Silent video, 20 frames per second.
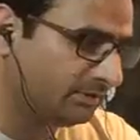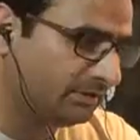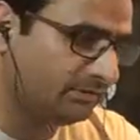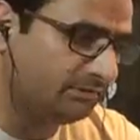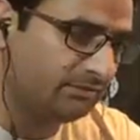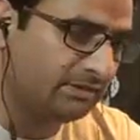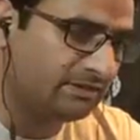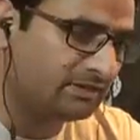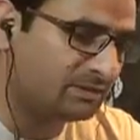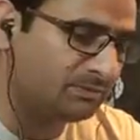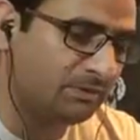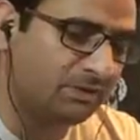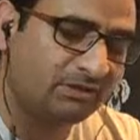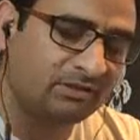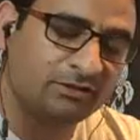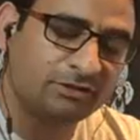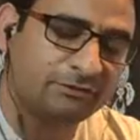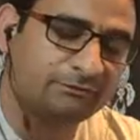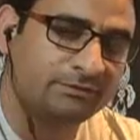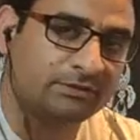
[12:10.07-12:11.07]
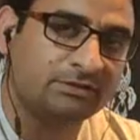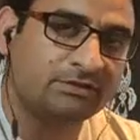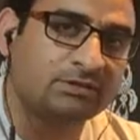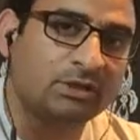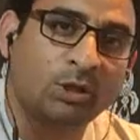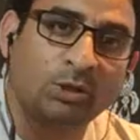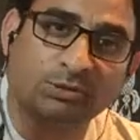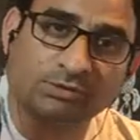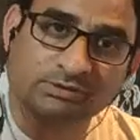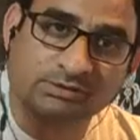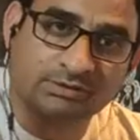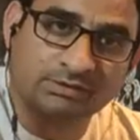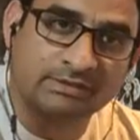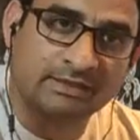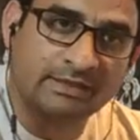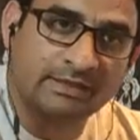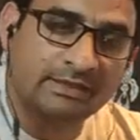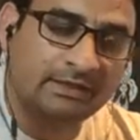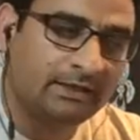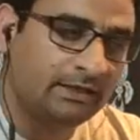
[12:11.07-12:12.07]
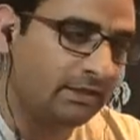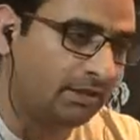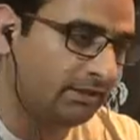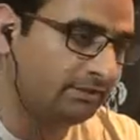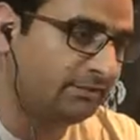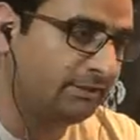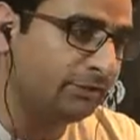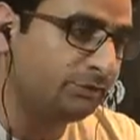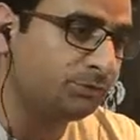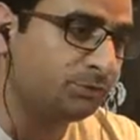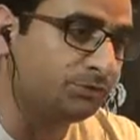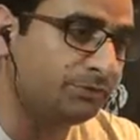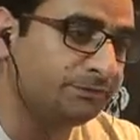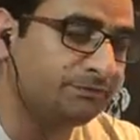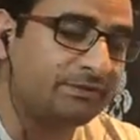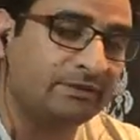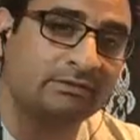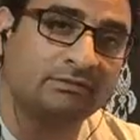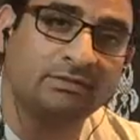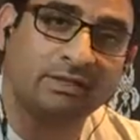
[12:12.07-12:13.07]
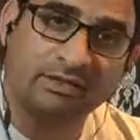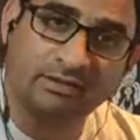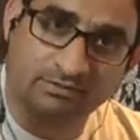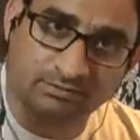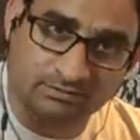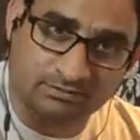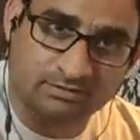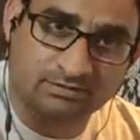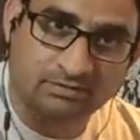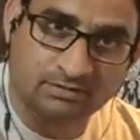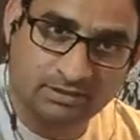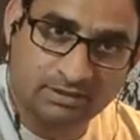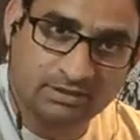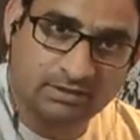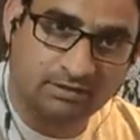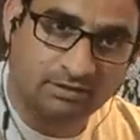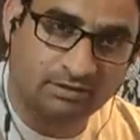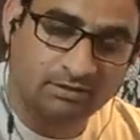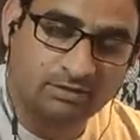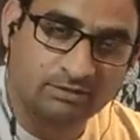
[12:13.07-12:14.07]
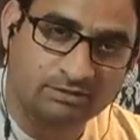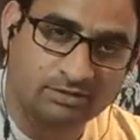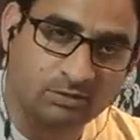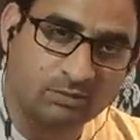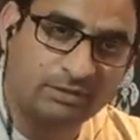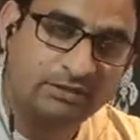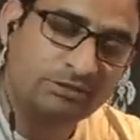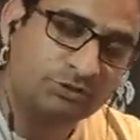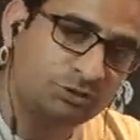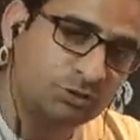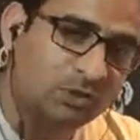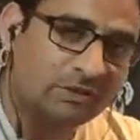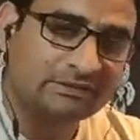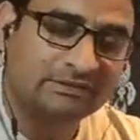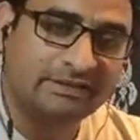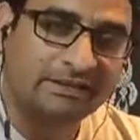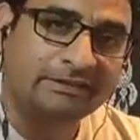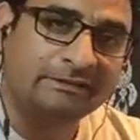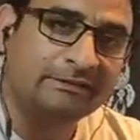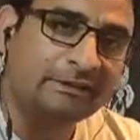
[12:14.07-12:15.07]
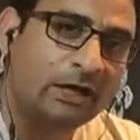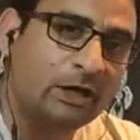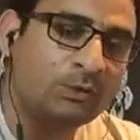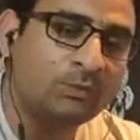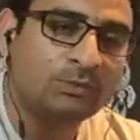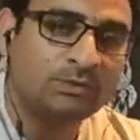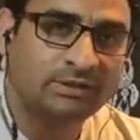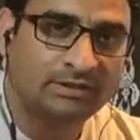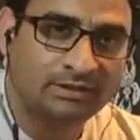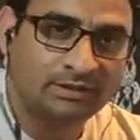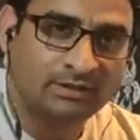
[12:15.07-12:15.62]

They speak in different tones. They do different things. So in short, they love